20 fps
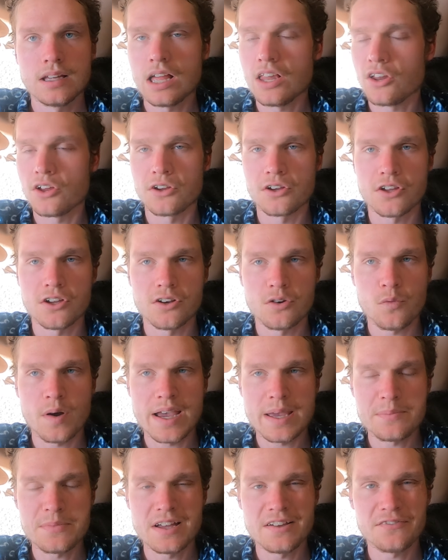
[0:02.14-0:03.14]
Hello, got
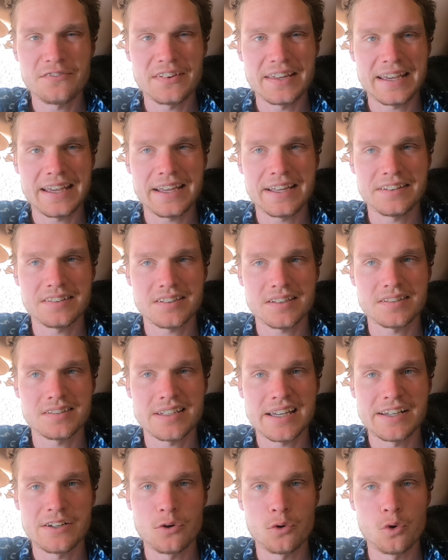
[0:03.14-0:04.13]
Weymouth against
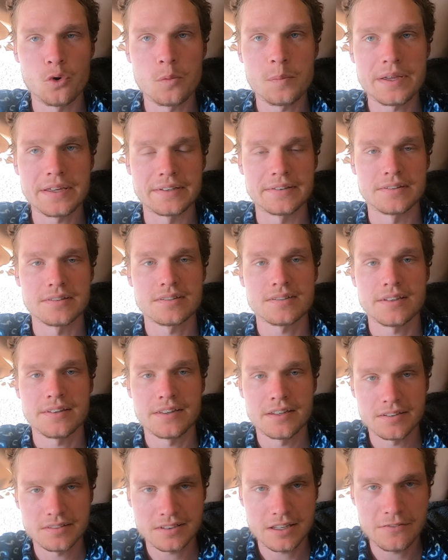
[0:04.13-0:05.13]
St Albans
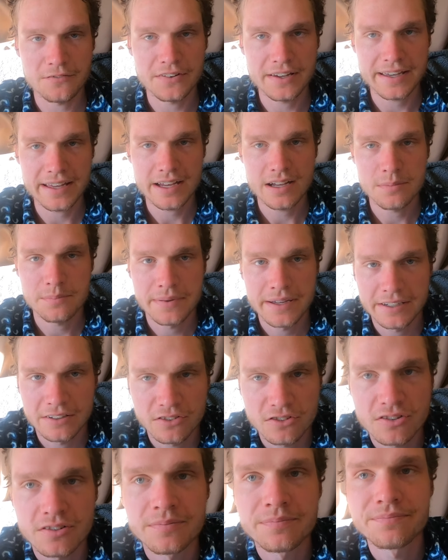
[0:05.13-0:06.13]
in this FA Cup
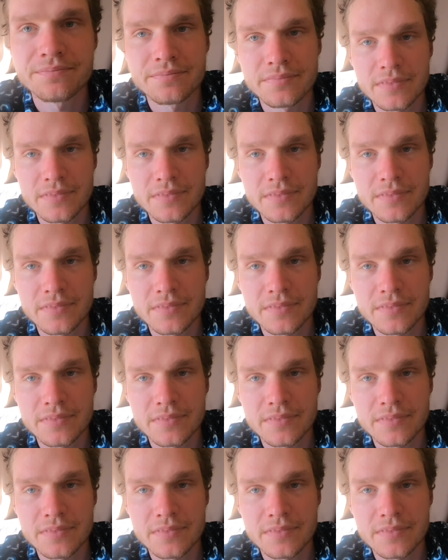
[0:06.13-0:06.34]
match,